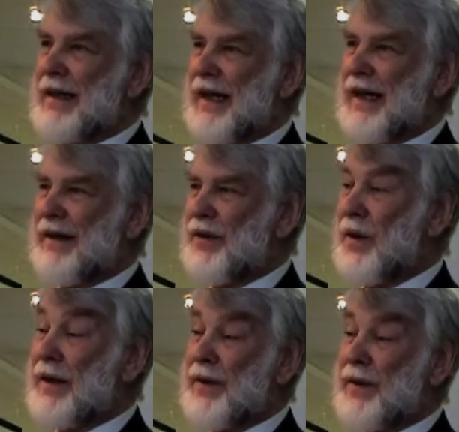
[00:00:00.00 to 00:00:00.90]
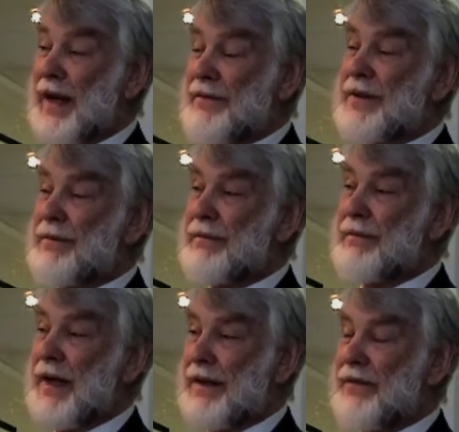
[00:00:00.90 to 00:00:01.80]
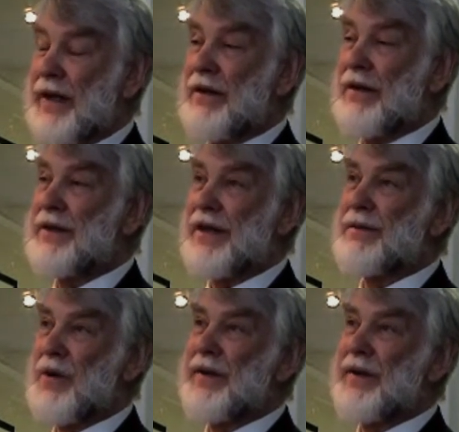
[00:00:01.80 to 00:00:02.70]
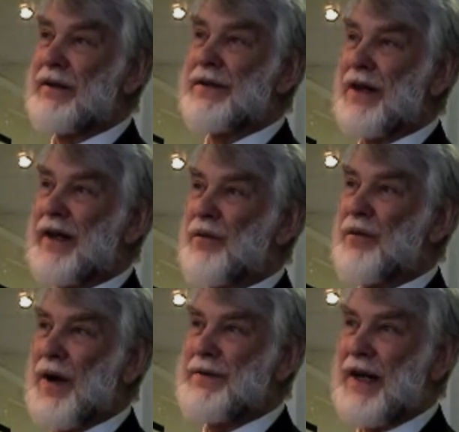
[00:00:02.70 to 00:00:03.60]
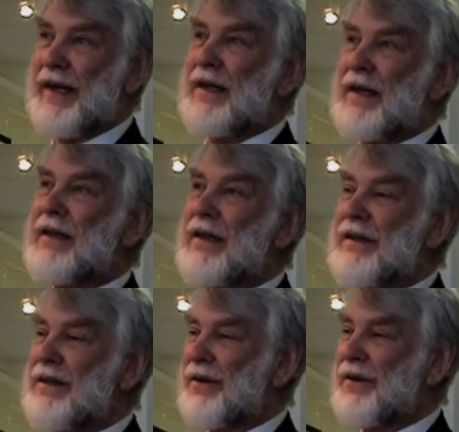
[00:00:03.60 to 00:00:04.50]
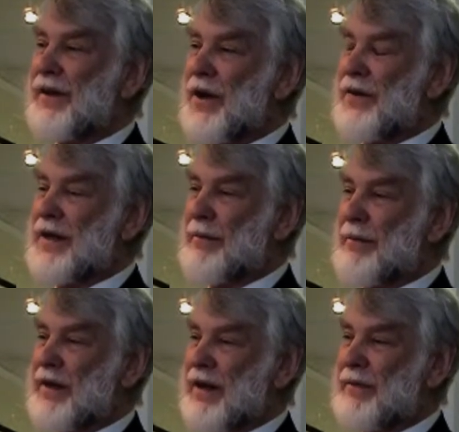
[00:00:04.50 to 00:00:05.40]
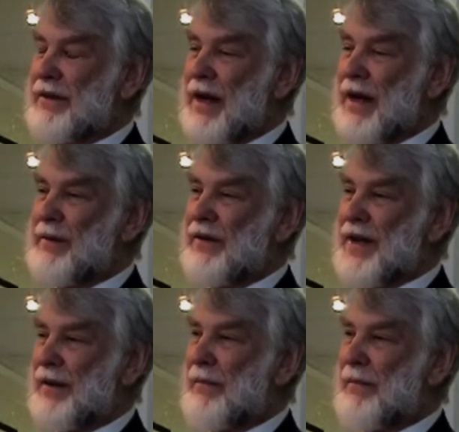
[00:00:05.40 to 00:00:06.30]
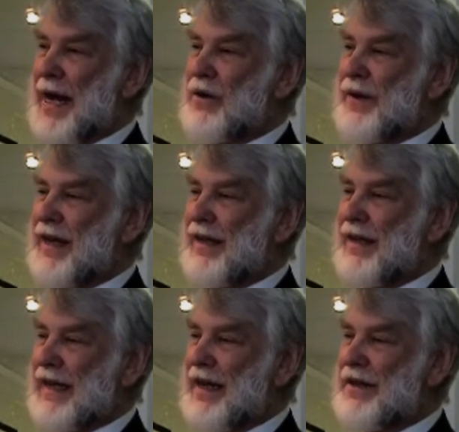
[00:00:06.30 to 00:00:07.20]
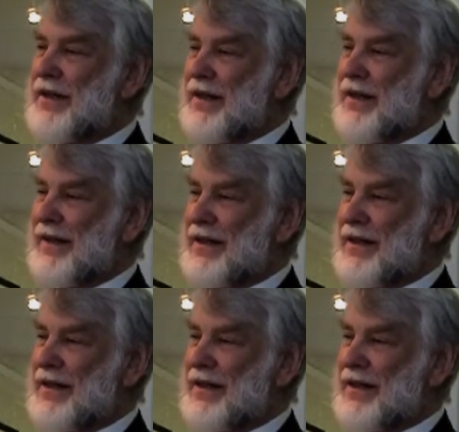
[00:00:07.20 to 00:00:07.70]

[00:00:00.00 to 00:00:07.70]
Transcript: And if you want to, we have some video testimonials on our website. You can go to www.myokineast, that's